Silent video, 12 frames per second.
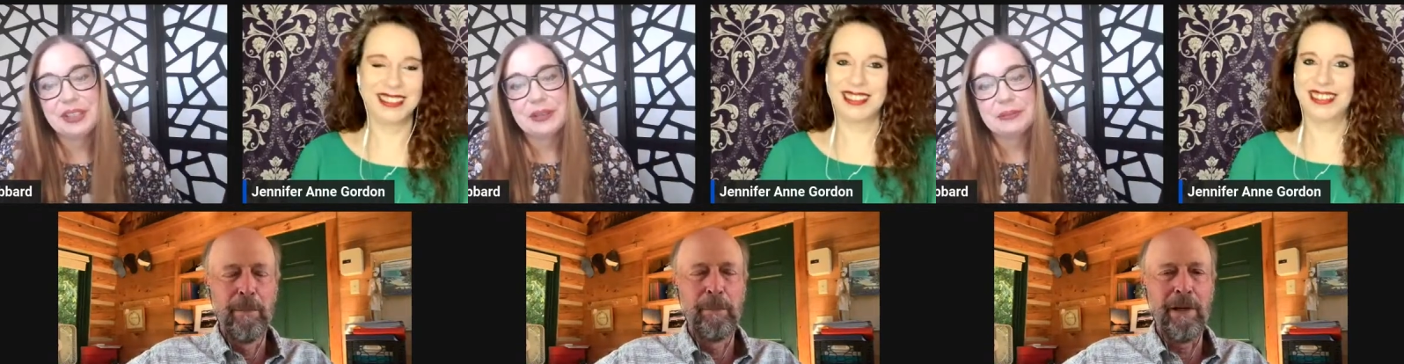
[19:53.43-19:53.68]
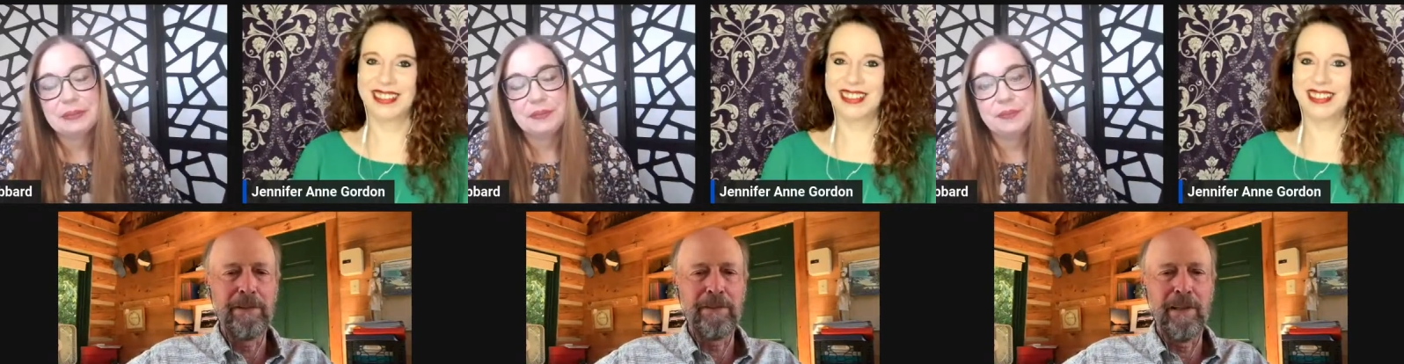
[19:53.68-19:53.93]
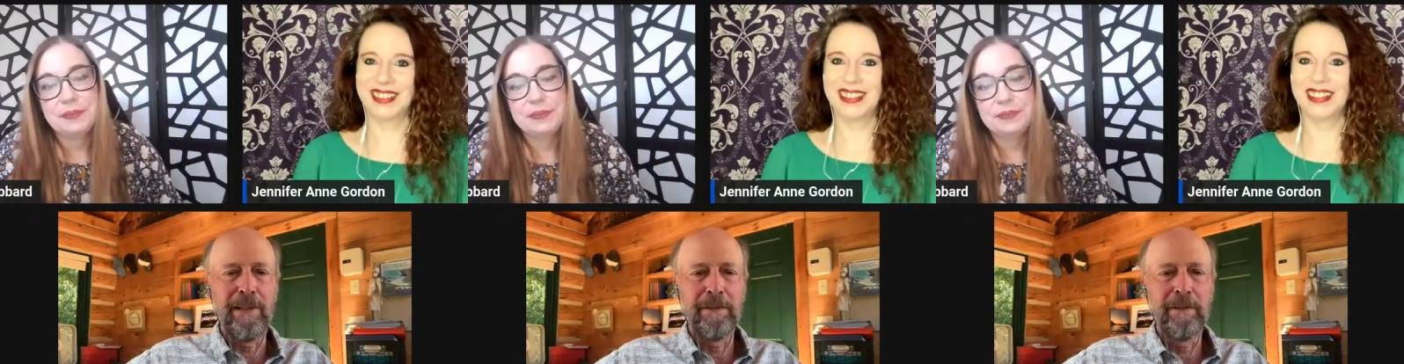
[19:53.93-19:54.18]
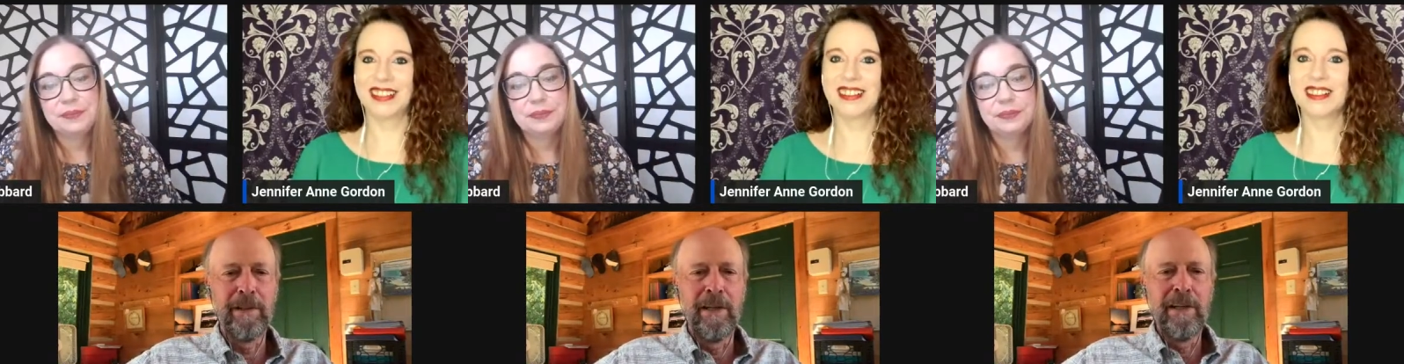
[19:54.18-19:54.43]
Speaker 1: but
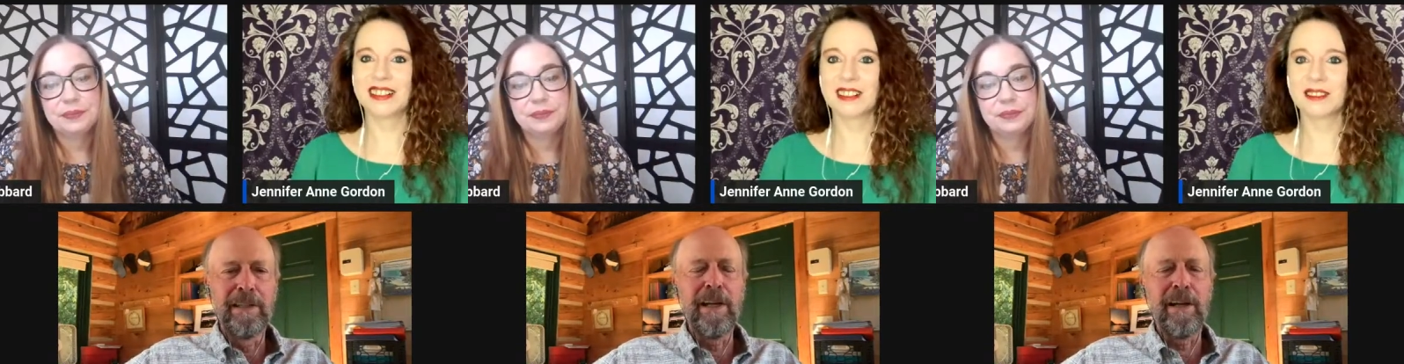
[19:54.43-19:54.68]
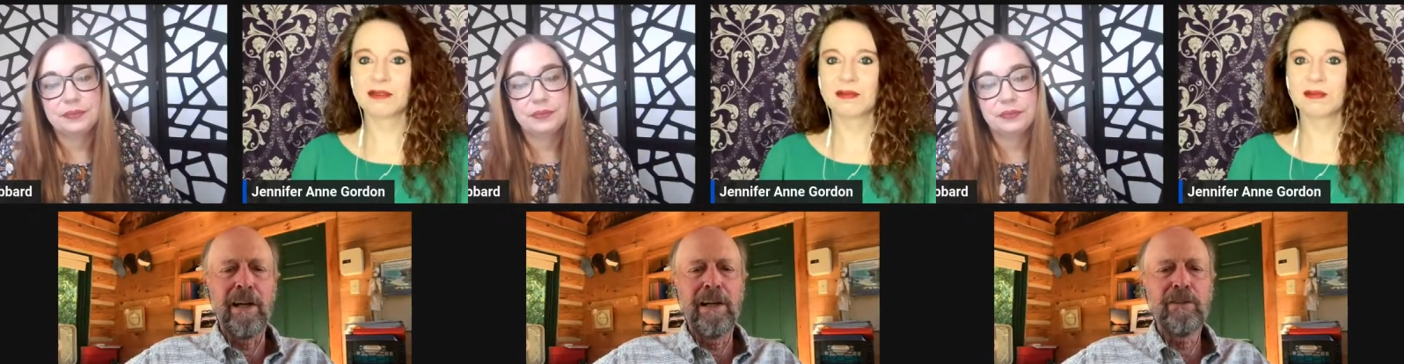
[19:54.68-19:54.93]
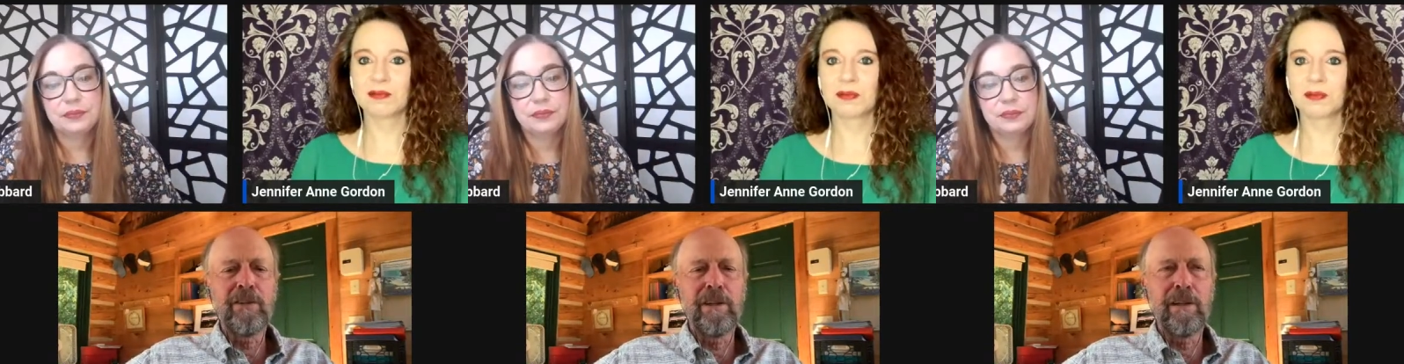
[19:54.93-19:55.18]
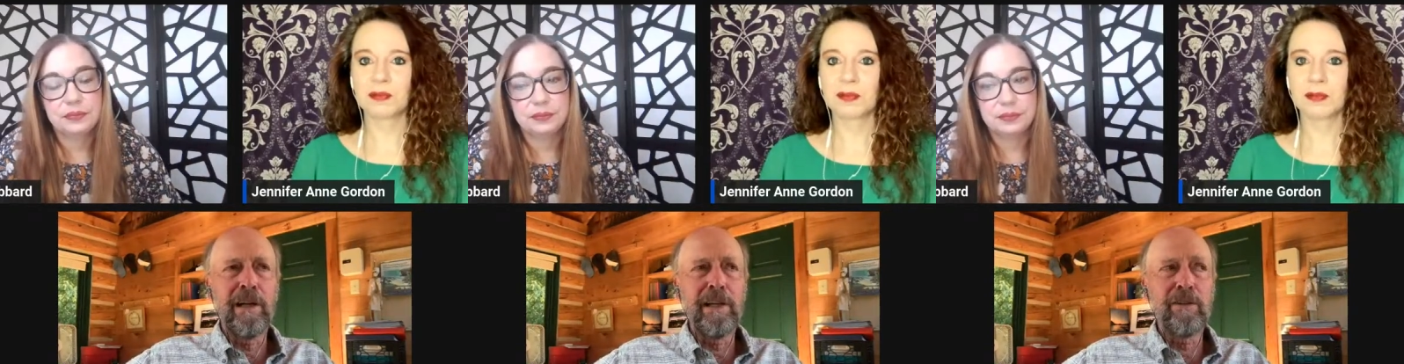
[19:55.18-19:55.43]
uh, yeah, I
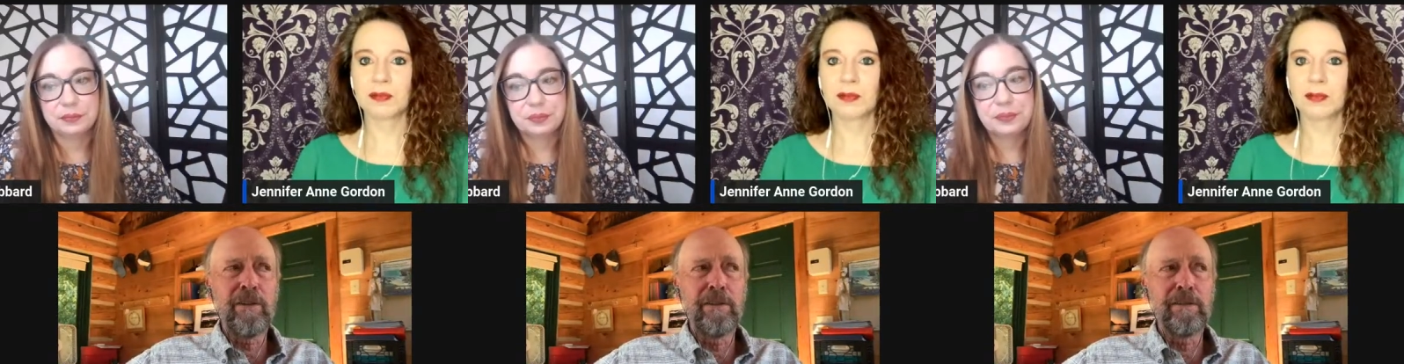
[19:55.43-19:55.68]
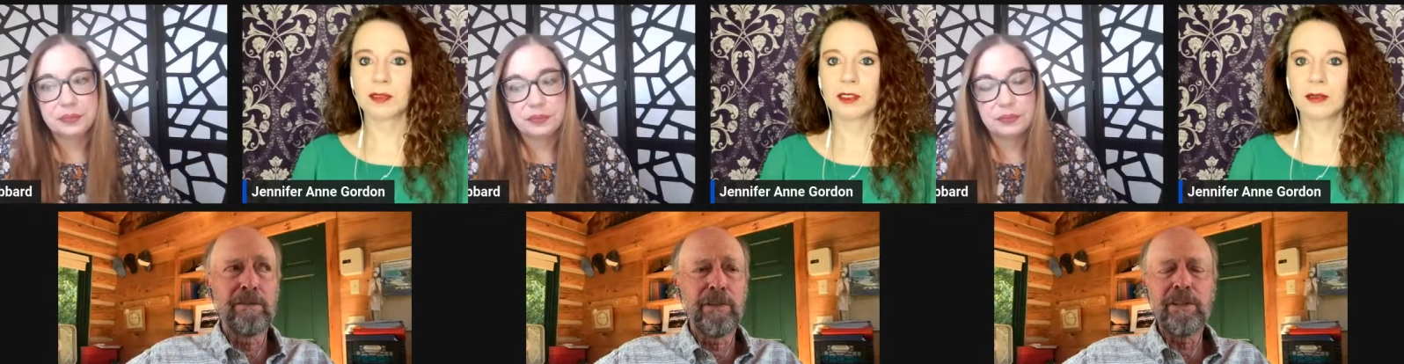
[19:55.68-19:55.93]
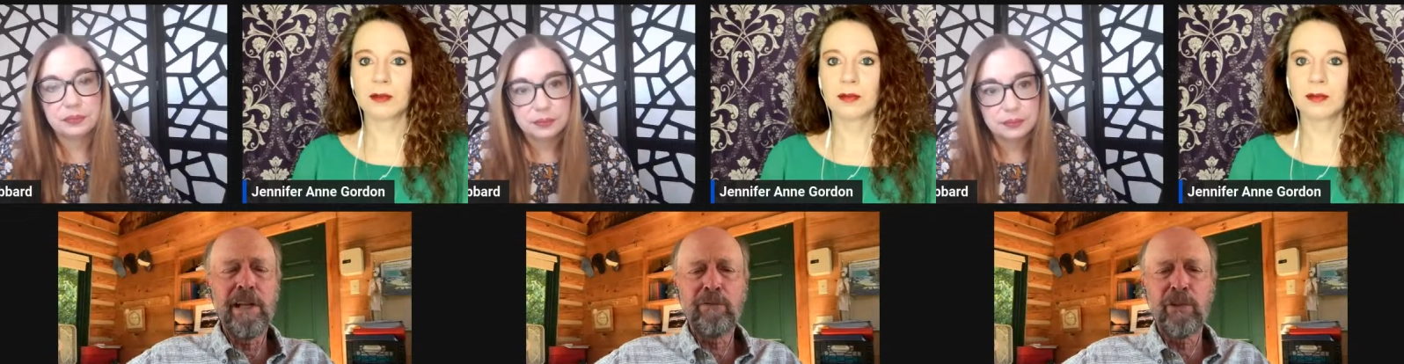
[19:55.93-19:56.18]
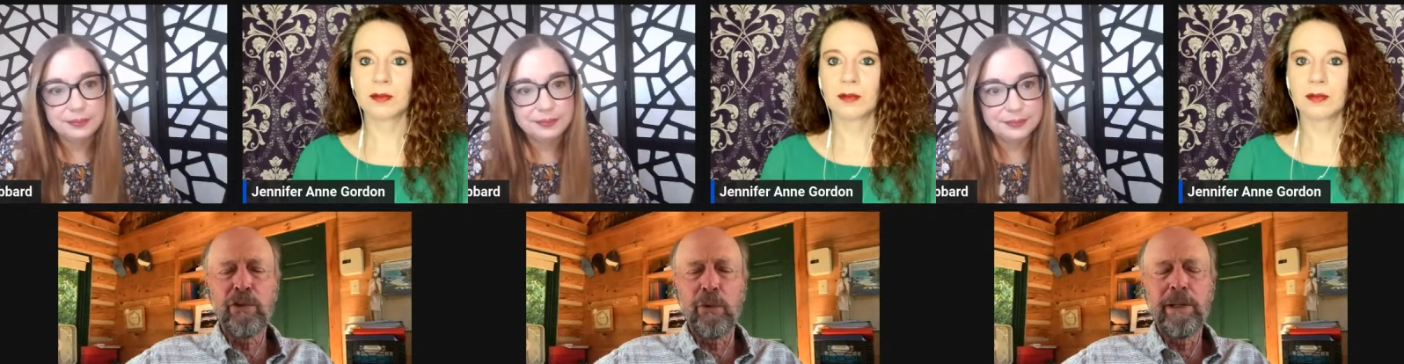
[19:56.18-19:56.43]
I didn't
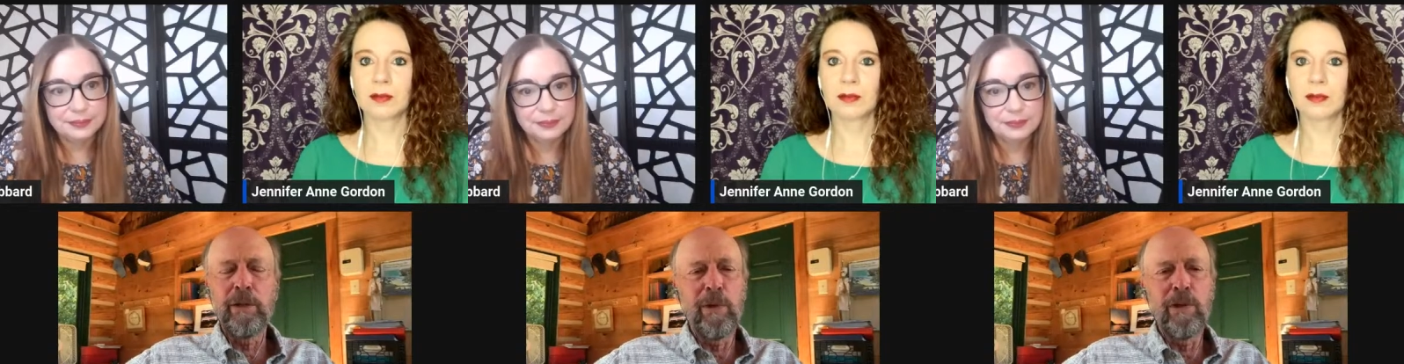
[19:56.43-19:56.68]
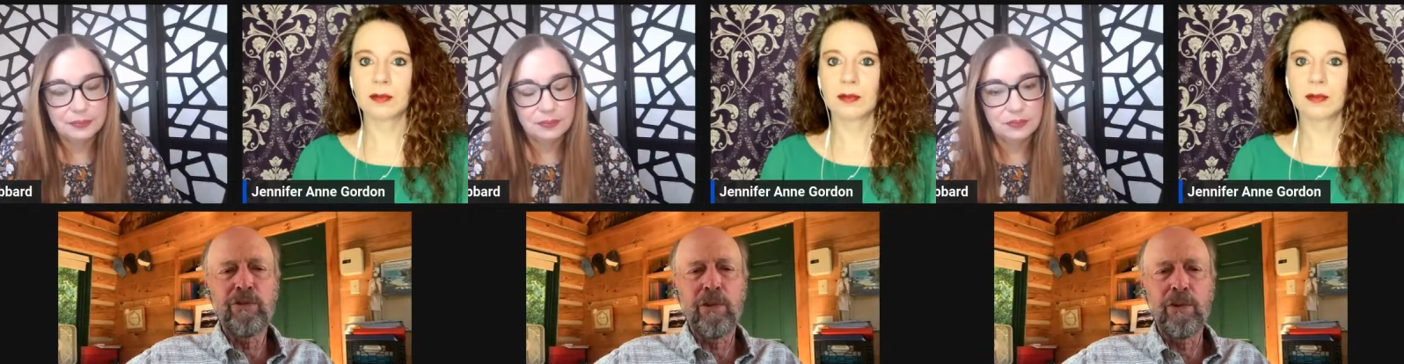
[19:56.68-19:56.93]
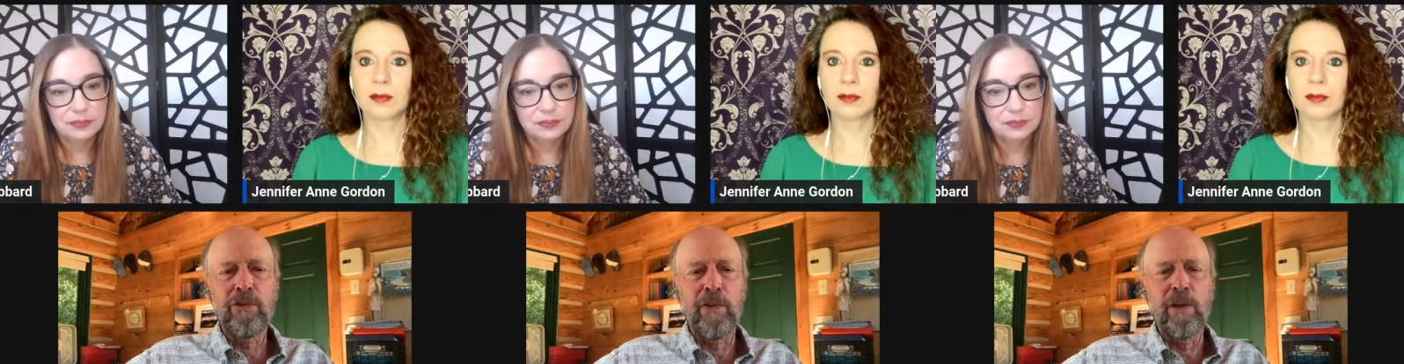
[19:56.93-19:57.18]
have to do any research.